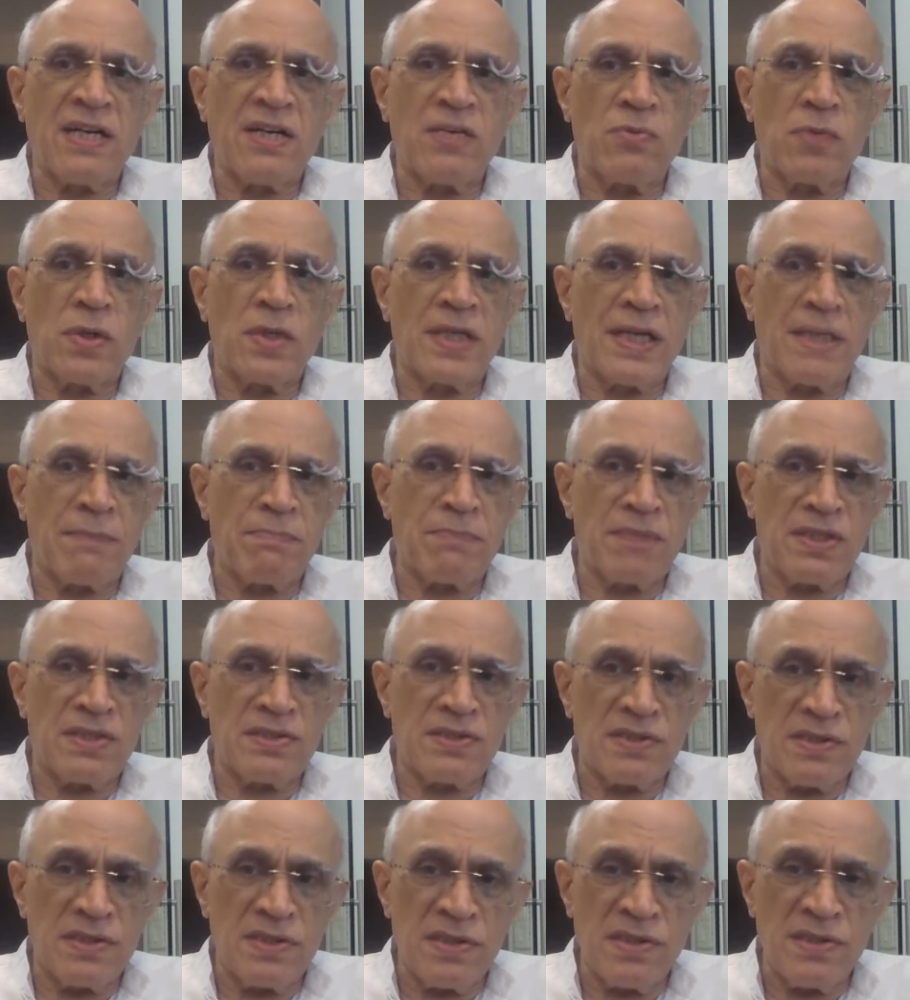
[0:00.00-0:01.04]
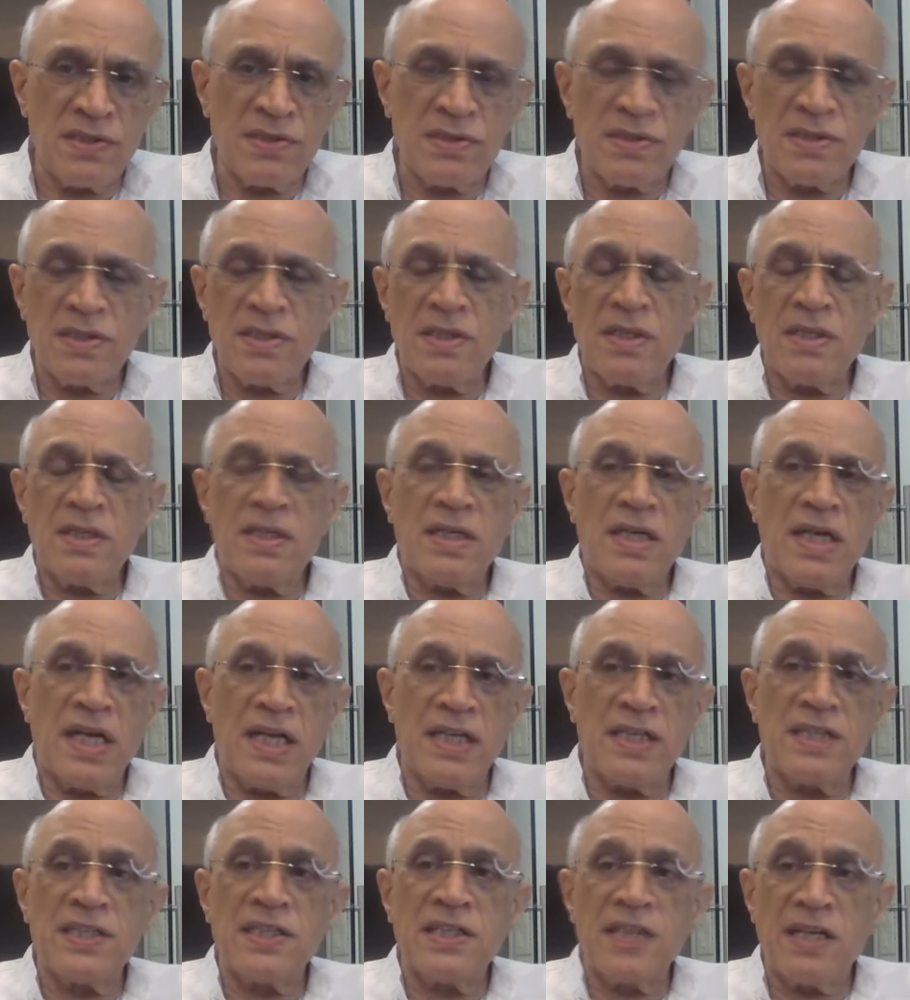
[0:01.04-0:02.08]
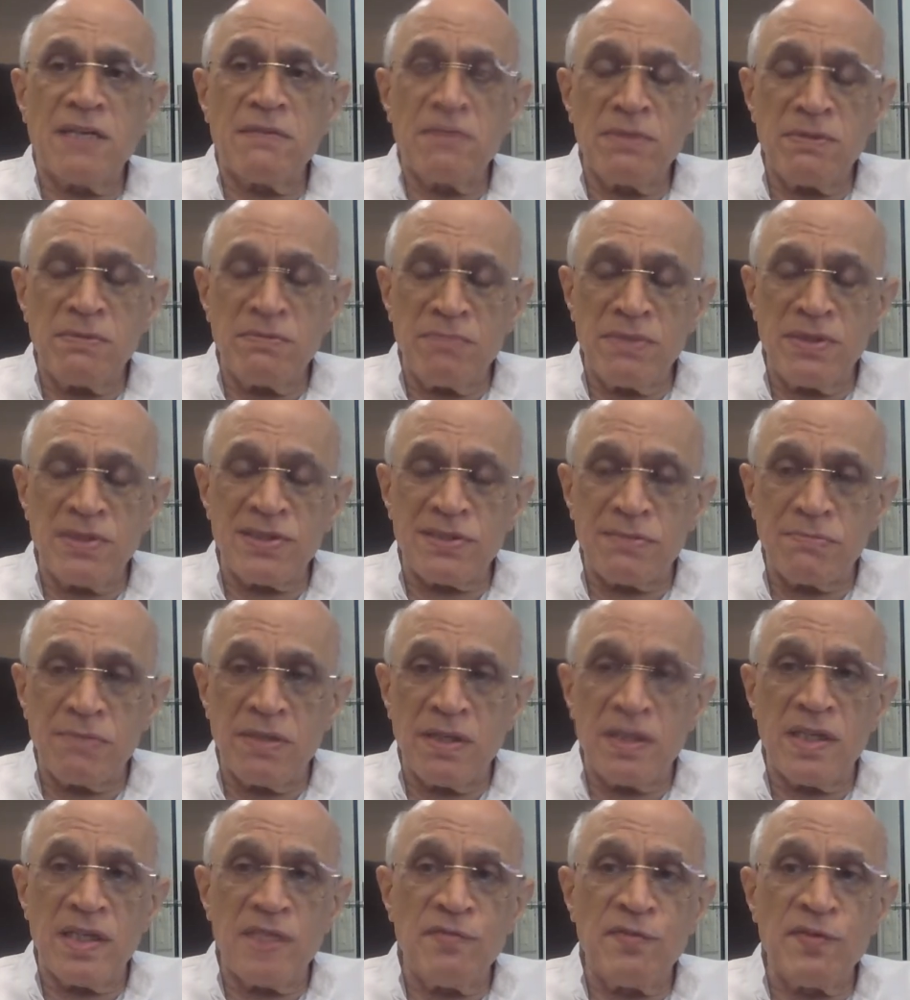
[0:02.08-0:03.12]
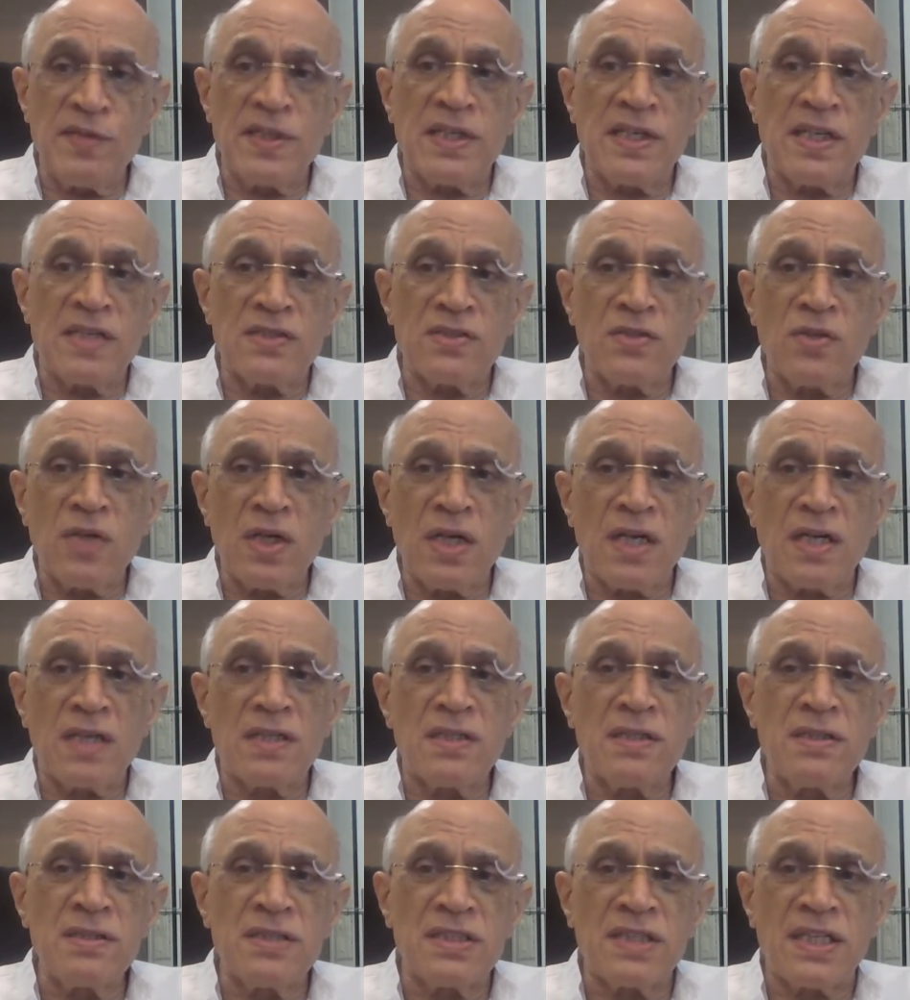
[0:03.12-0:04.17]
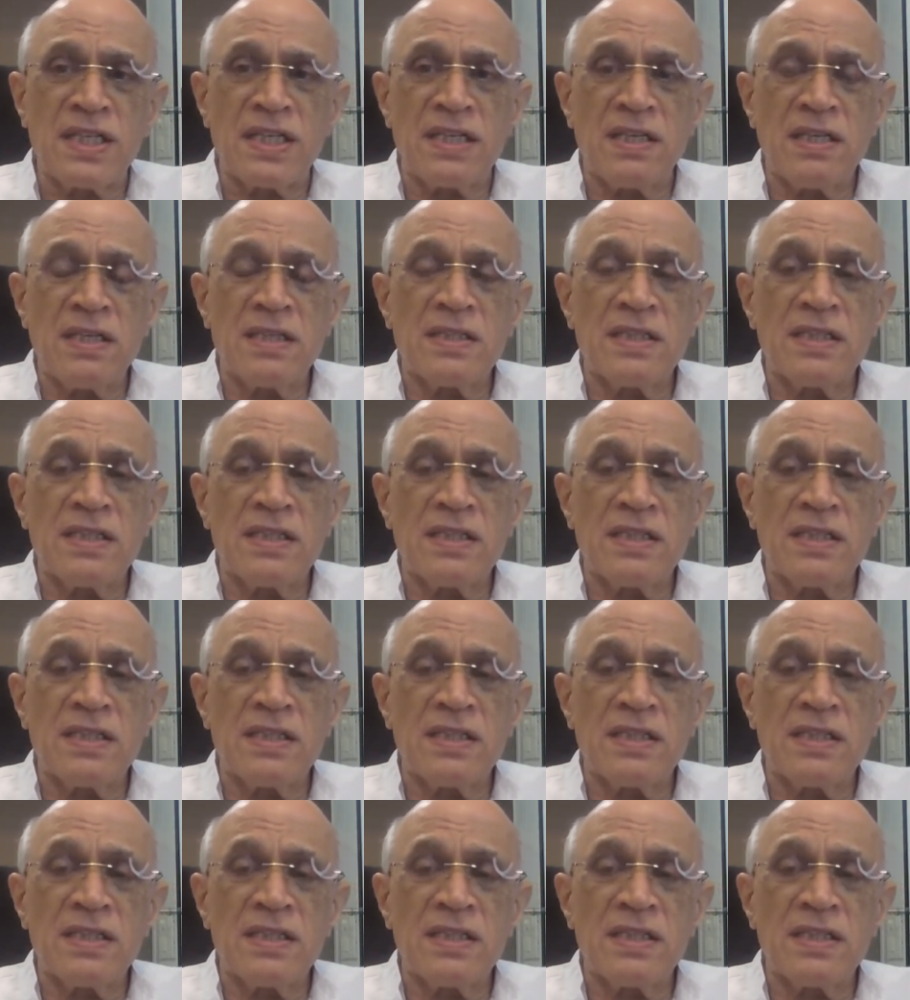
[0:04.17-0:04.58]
what happiness is, and it can be miserable if it does not understand